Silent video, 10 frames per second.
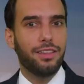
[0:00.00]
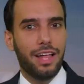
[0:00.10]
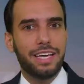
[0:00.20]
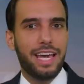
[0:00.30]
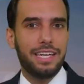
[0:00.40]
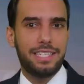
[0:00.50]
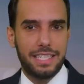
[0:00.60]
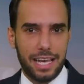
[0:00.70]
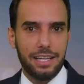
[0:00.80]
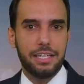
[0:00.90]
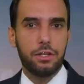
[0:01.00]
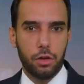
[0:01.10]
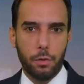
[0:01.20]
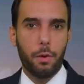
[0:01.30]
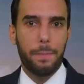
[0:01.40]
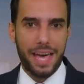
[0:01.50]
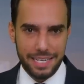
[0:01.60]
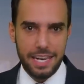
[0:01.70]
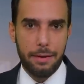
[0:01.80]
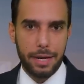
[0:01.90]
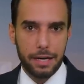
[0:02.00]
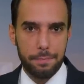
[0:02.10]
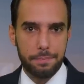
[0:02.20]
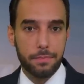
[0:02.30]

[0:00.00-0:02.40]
like a deadly global pandemic.